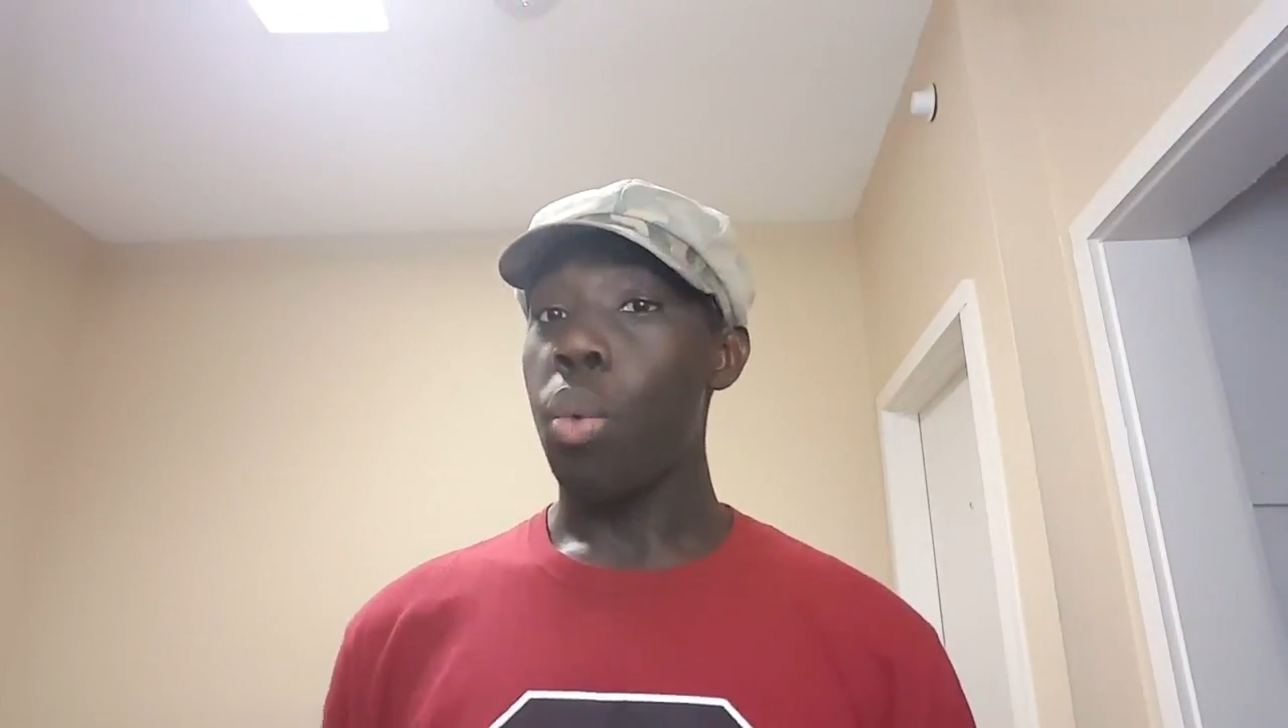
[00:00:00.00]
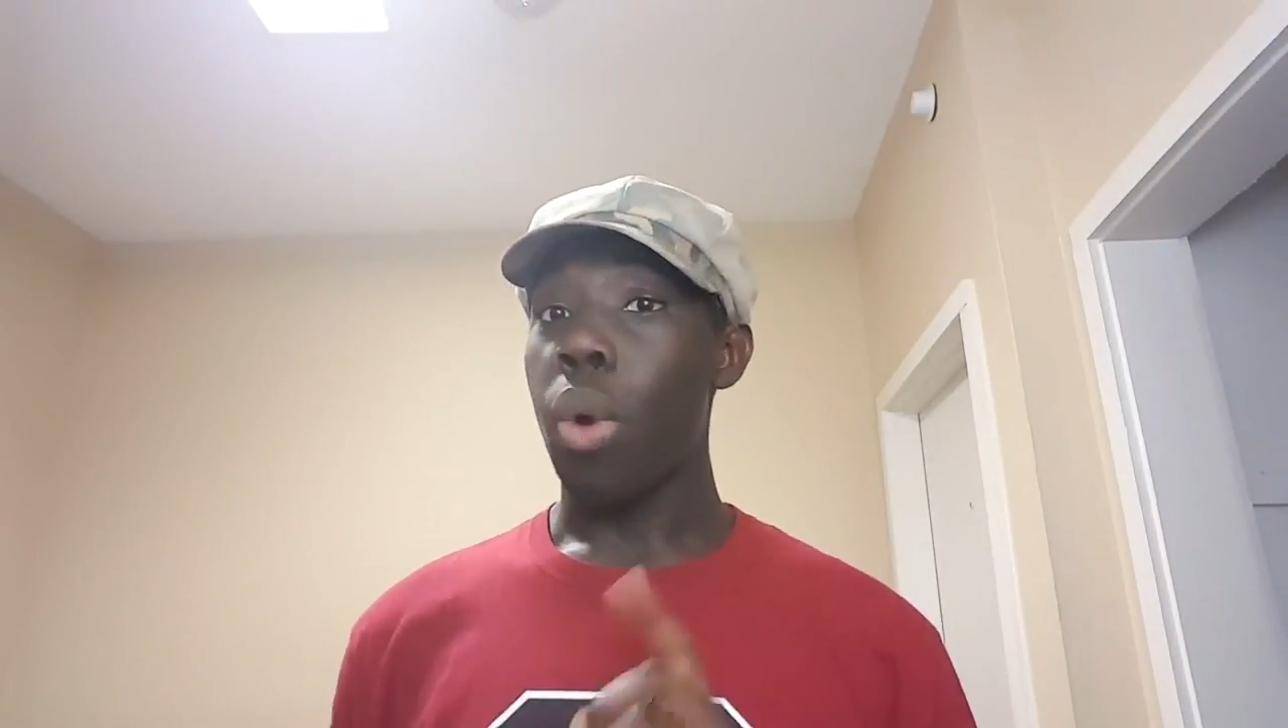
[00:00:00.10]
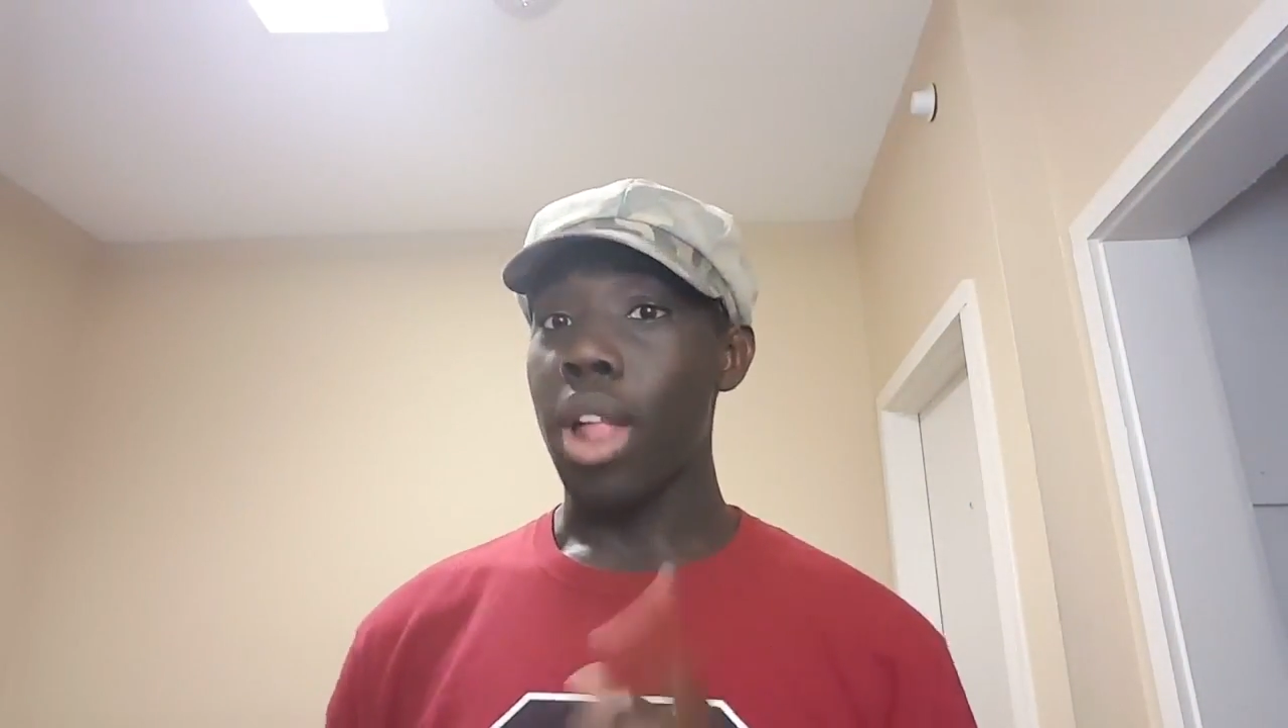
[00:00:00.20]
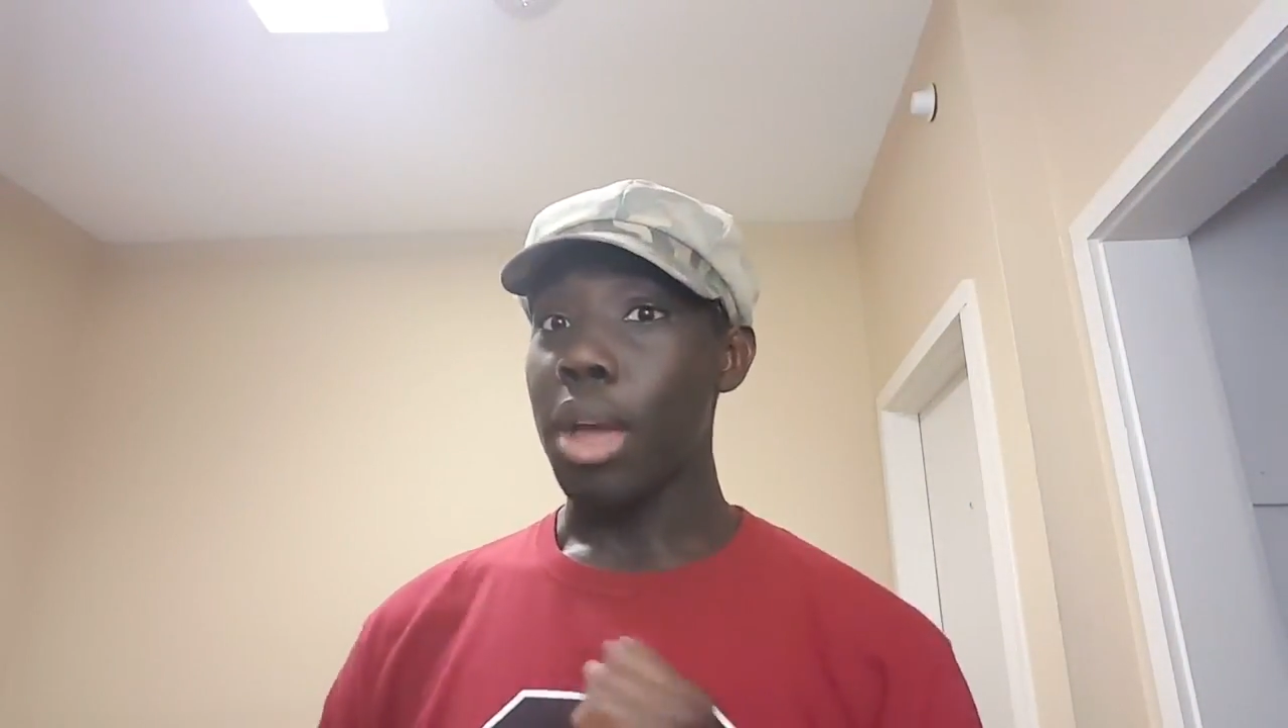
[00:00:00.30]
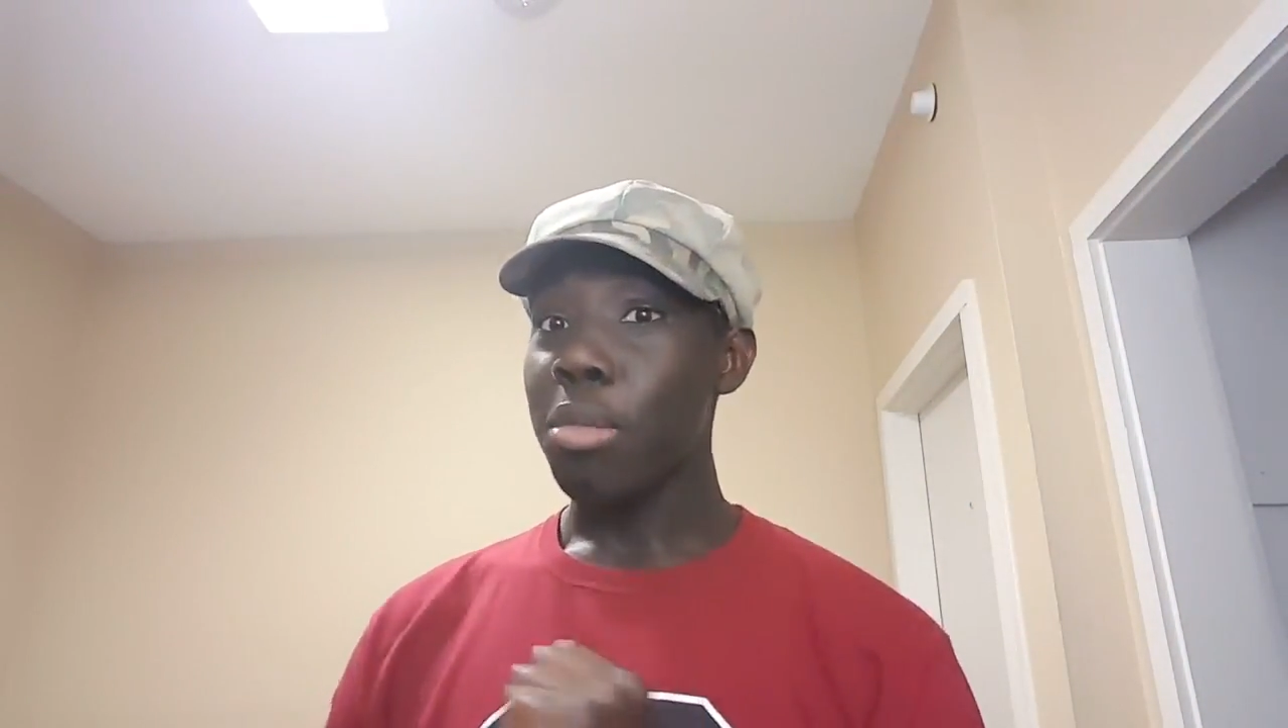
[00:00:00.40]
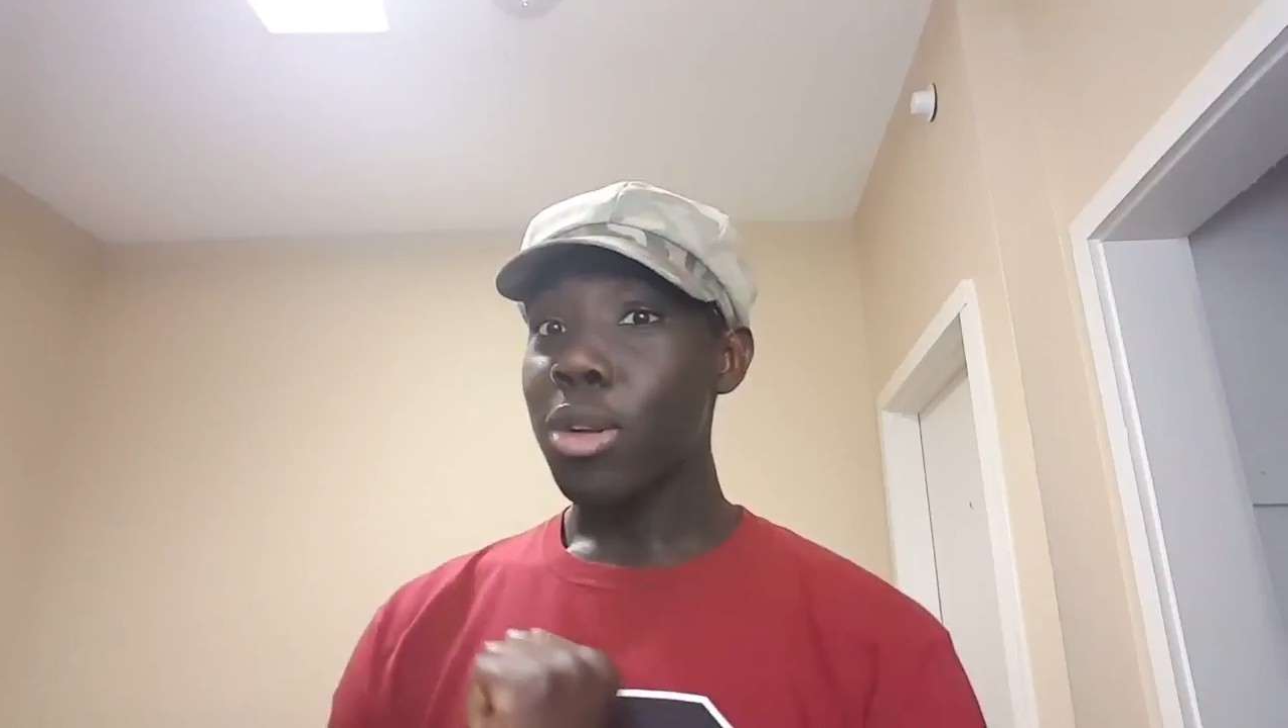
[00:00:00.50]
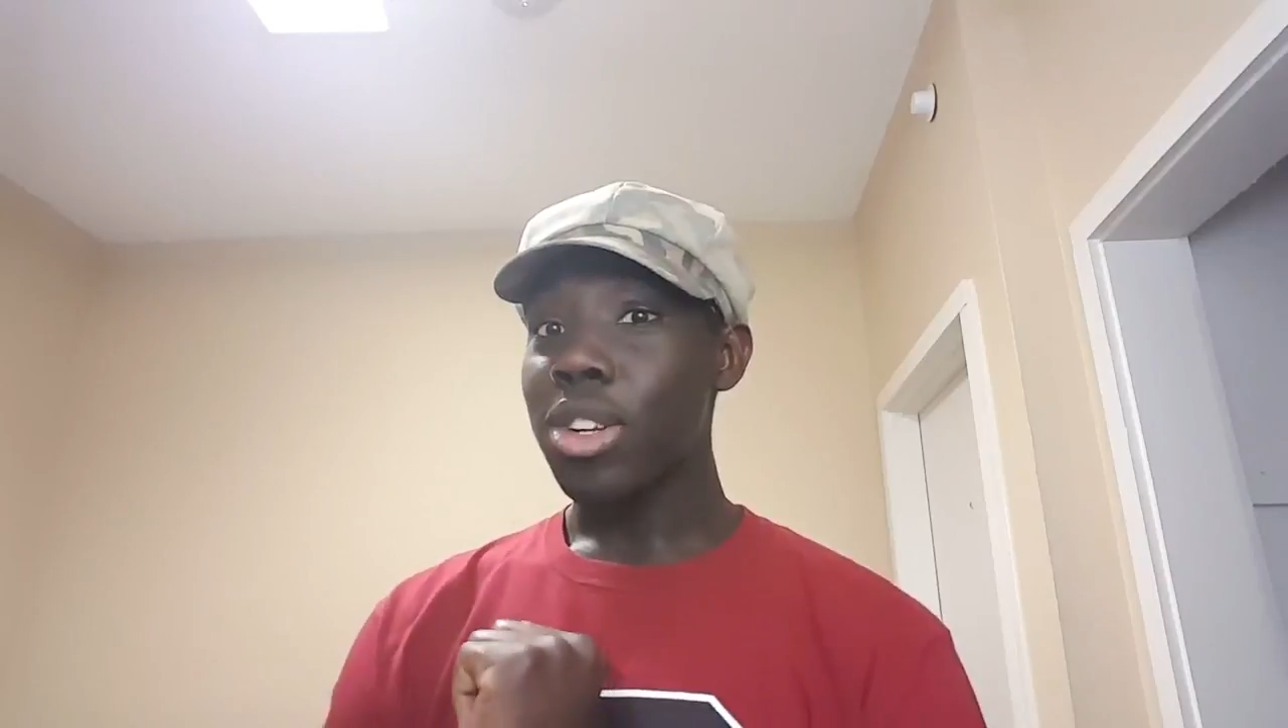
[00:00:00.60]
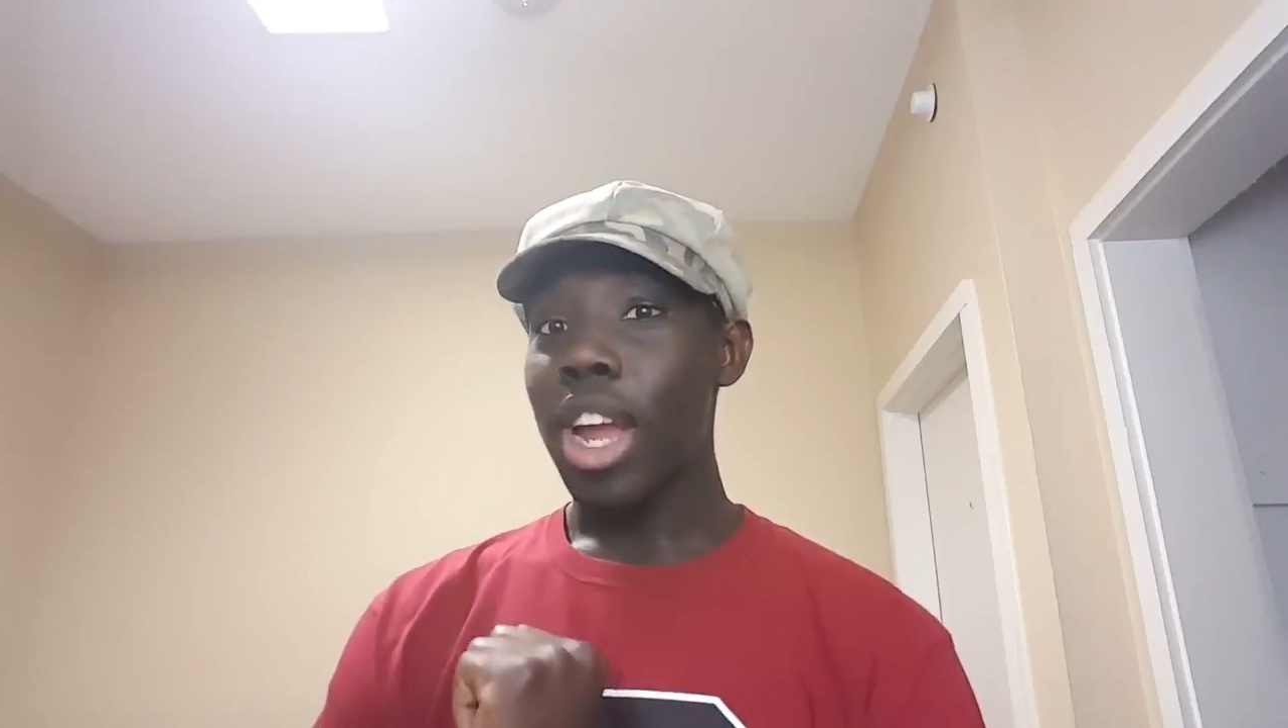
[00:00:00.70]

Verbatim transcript: While April